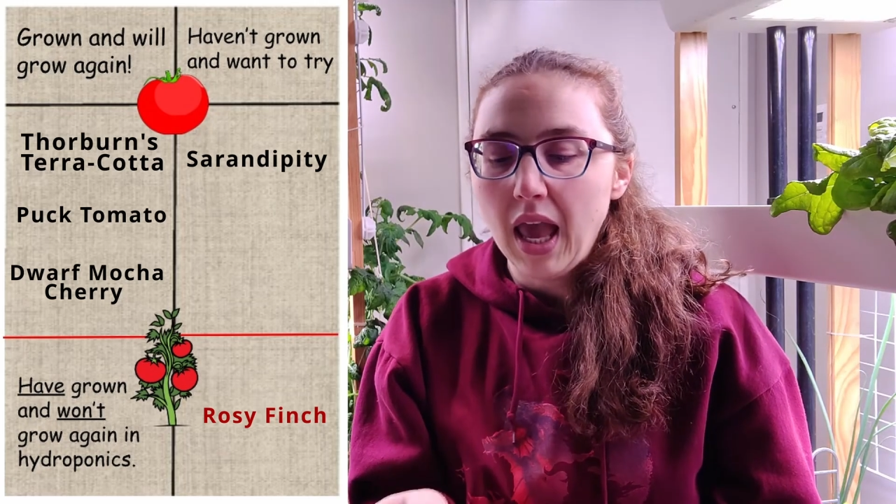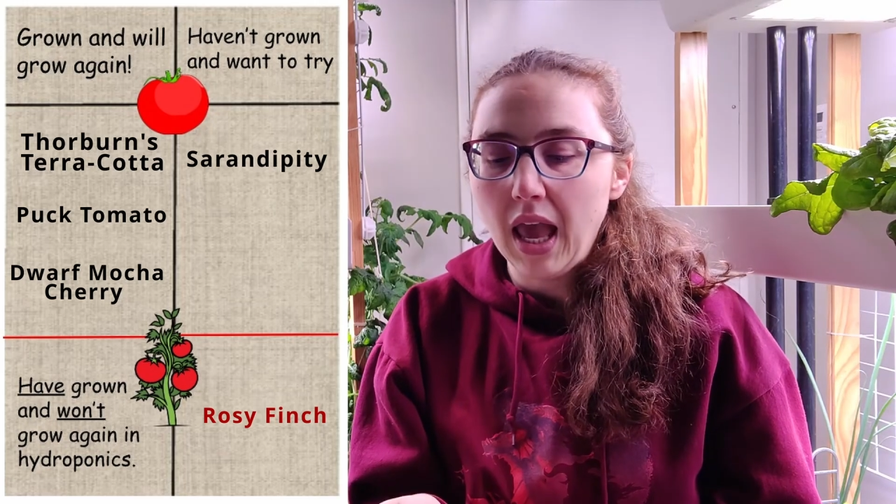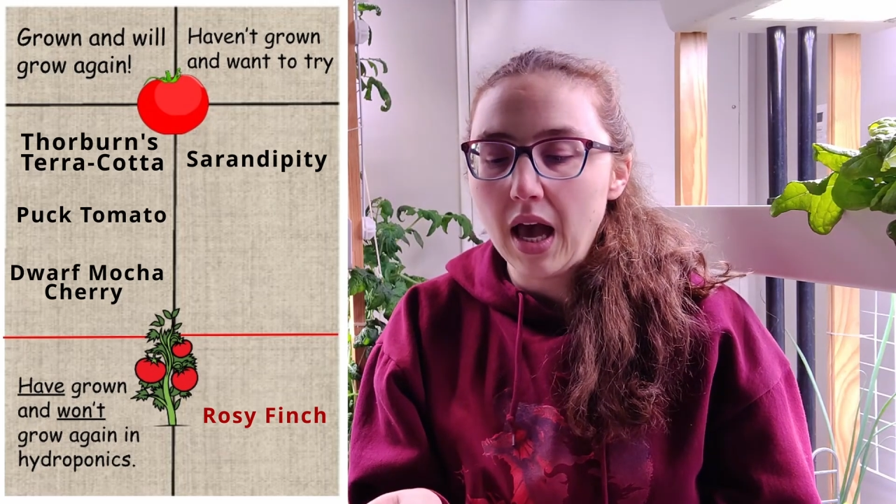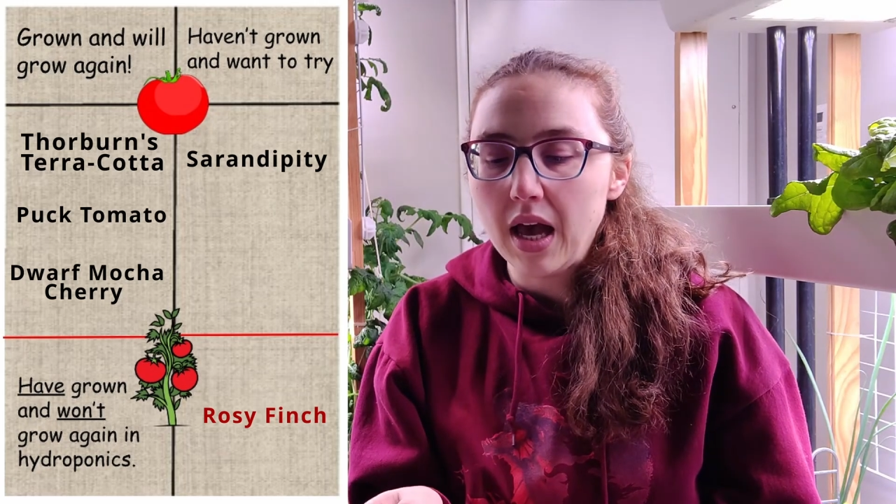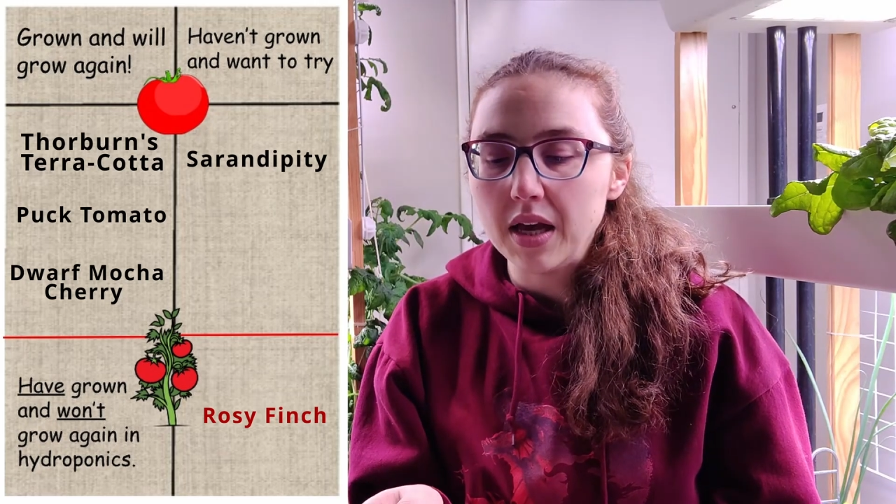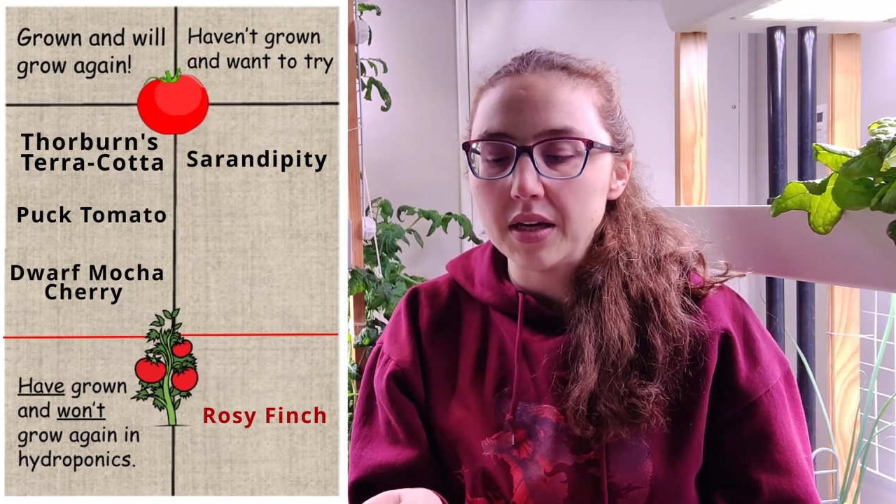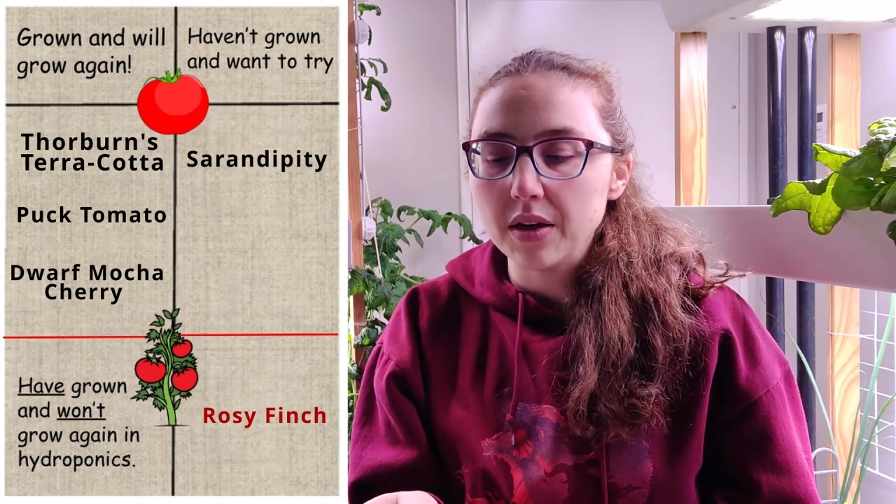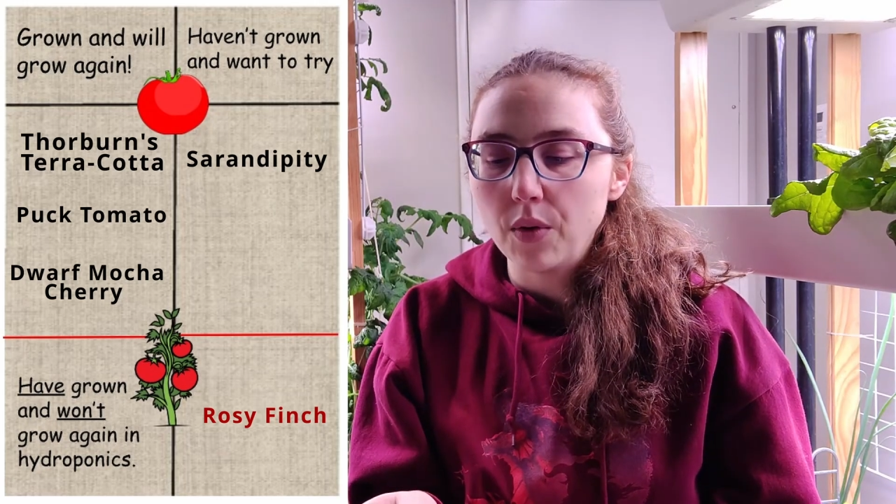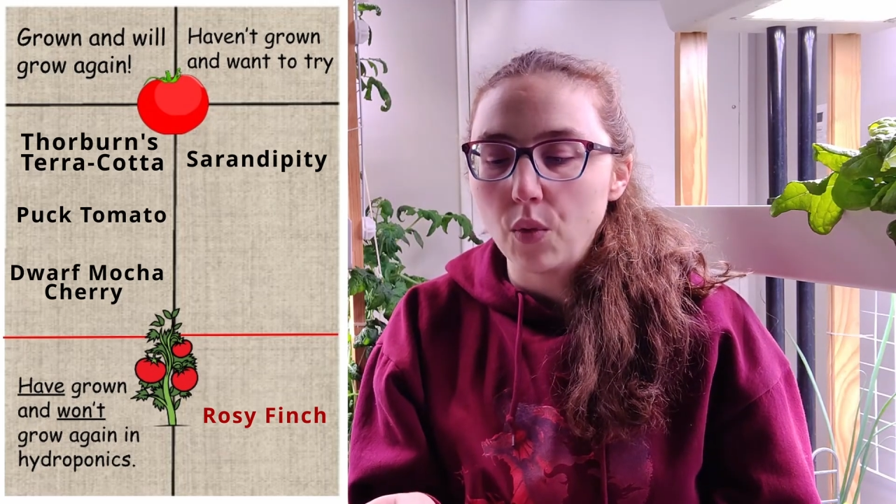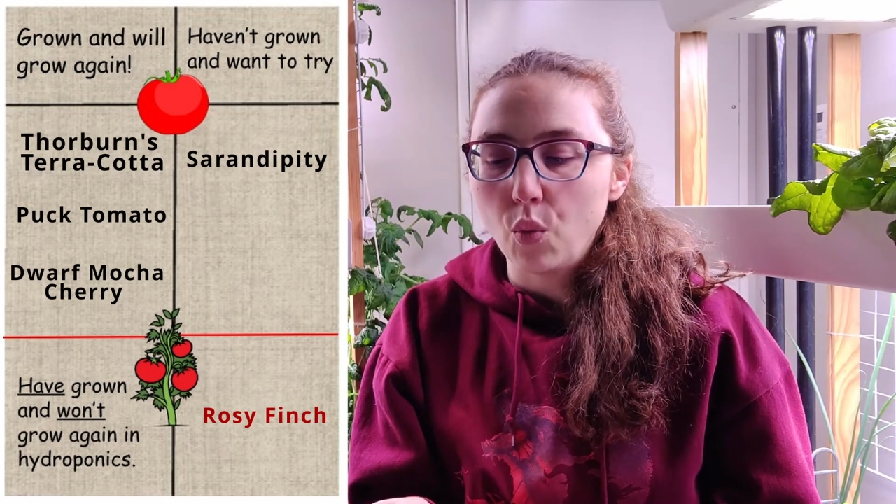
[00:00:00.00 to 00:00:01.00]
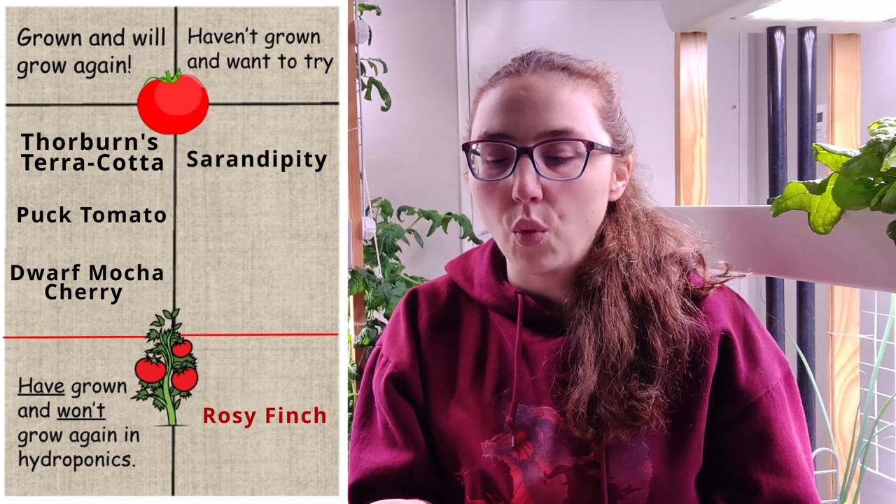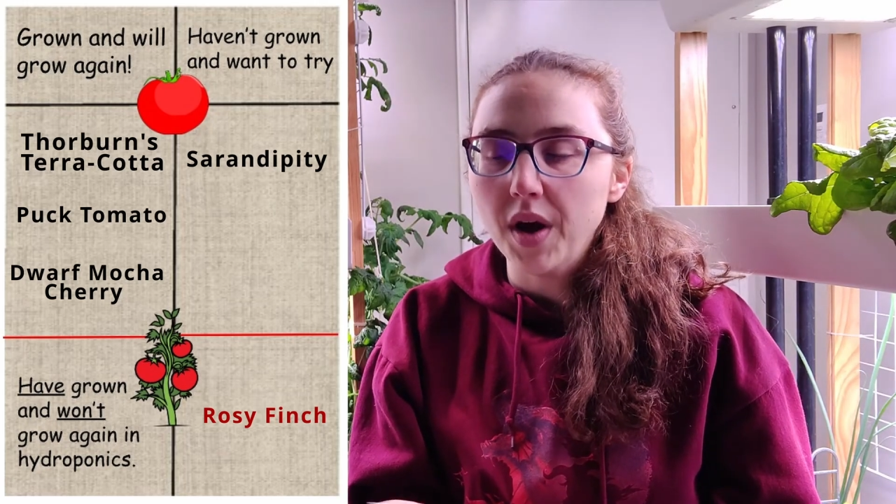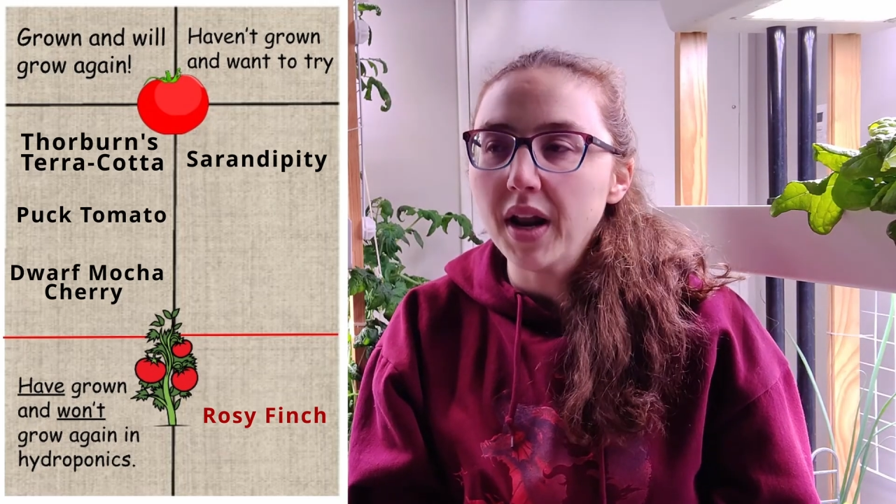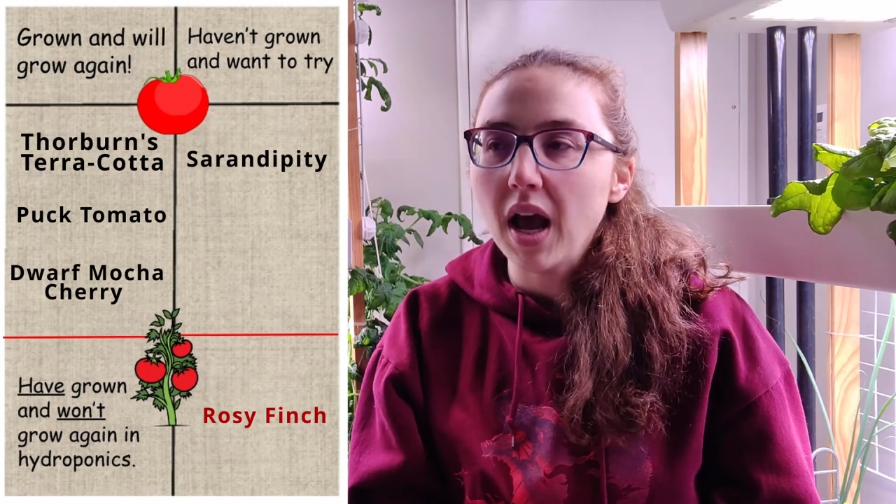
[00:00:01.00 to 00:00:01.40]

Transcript: And what